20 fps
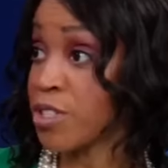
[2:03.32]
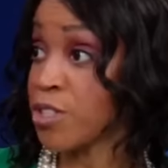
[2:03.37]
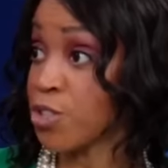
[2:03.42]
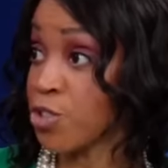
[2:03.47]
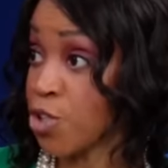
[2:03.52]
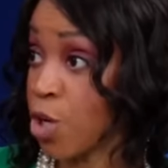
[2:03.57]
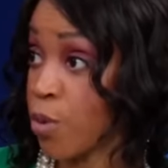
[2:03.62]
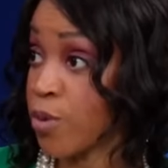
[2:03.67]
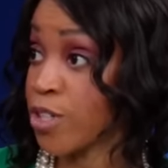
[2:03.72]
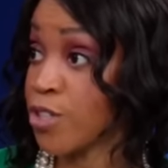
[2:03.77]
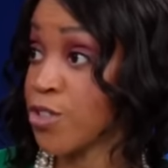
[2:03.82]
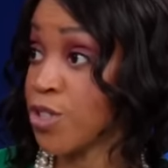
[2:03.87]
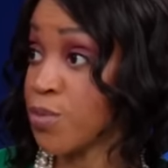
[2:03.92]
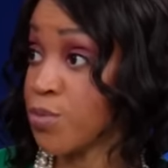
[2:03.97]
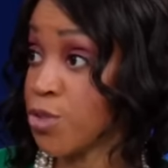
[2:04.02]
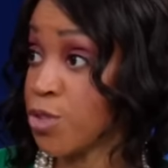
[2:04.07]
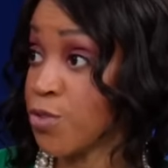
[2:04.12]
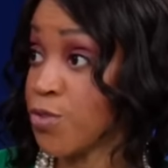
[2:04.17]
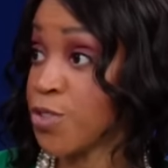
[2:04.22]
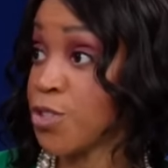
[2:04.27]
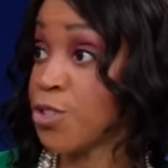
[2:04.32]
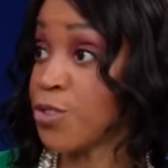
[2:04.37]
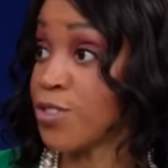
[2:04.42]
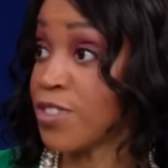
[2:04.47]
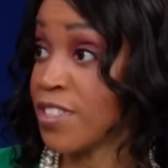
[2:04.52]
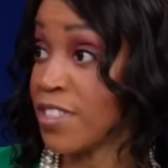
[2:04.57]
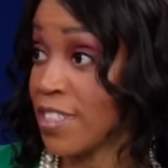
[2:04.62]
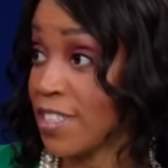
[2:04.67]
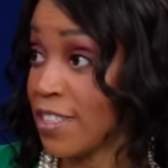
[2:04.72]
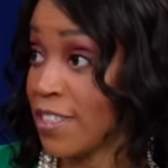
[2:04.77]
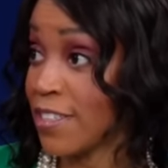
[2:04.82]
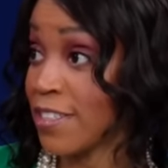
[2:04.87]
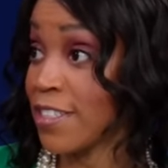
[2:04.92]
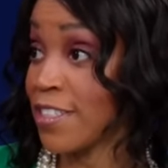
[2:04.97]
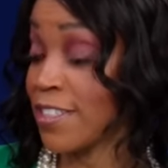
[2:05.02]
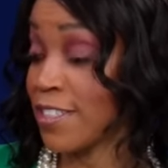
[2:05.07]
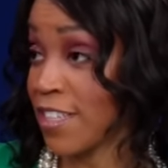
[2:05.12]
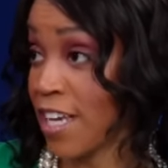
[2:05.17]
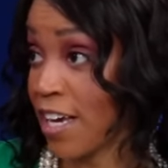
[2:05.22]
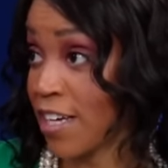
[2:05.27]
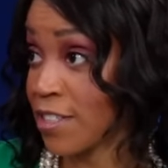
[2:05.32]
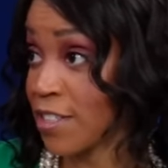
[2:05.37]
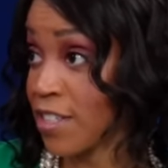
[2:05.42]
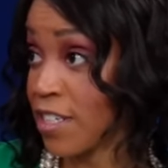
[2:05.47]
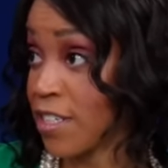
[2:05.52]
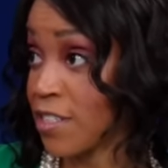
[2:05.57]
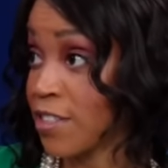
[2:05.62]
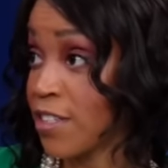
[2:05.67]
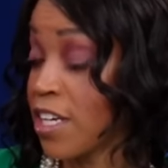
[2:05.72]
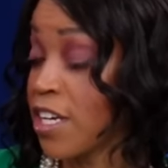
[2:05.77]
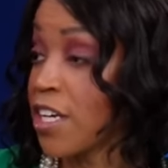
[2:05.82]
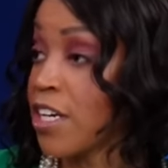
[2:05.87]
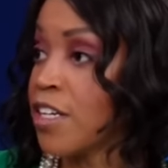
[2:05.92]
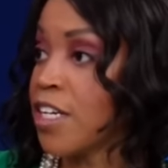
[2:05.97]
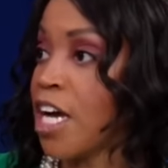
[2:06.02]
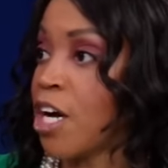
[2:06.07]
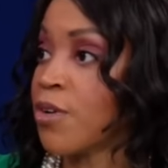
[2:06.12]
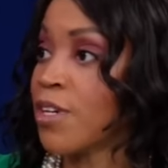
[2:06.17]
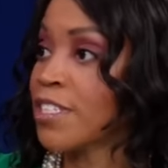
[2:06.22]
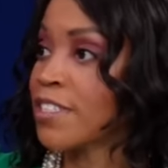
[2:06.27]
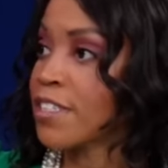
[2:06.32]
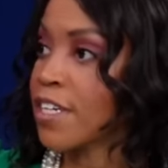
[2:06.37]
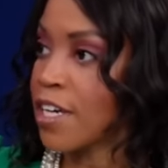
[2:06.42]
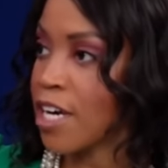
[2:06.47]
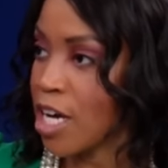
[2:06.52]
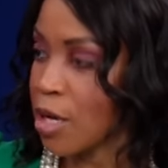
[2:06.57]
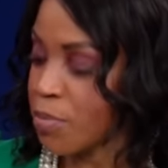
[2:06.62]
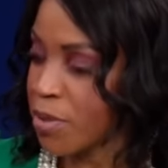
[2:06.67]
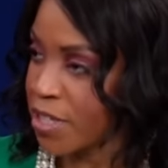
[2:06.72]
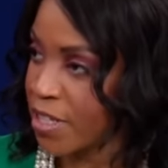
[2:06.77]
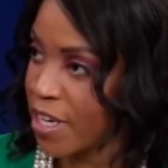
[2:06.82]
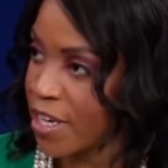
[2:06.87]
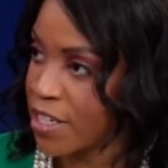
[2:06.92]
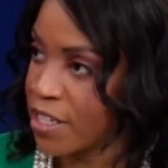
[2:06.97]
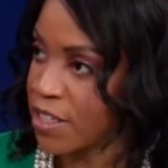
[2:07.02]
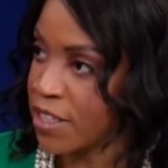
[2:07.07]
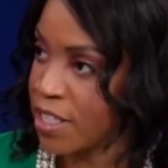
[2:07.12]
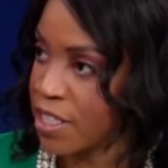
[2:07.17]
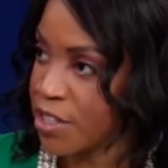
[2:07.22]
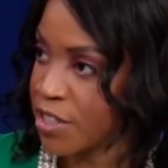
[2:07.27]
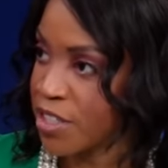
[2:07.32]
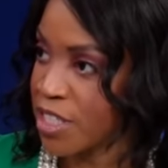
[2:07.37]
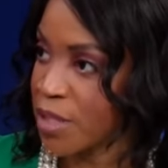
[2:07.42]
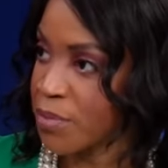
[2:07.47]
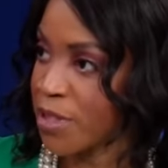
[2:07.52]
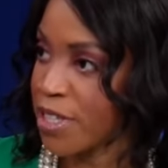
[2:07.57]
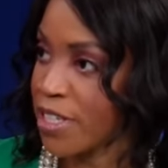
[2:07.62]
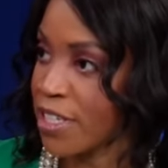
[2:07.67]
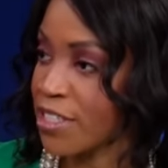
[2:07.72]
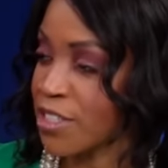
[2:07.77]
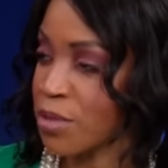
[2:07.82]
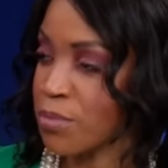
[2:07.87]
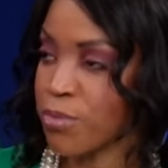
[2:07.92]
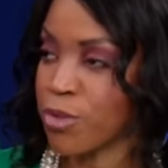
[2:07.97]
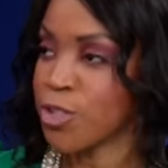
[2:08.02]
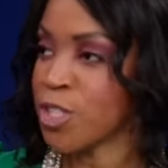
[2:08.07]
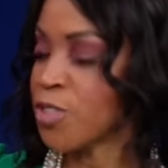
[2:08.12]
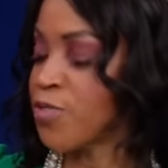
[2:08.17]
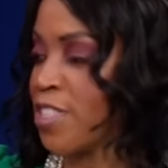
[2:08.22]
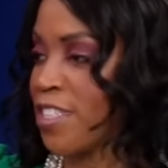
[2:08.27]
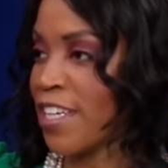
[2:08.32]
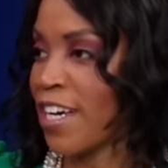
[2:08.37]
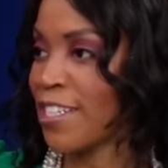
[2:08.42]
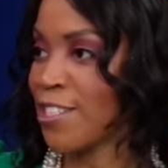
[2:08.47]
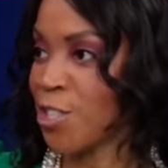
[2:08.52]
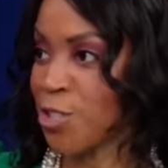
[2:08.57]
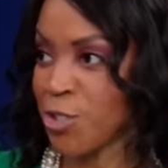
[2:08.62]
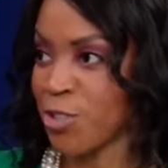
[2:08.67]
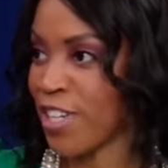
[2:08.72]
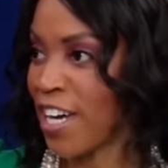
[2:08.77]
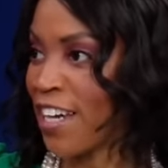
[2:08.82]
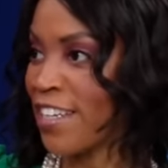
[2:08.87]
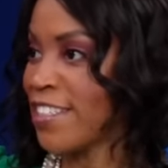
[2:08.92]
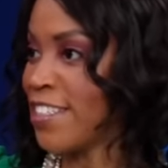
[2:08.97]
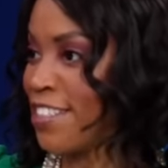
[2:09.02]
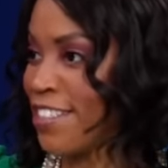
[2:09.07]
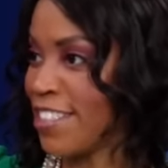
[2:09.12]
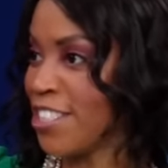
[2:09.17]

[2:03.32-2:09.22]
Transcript: is going to move to seize his assets. Now, it's complicated legally because most of his assets are not in his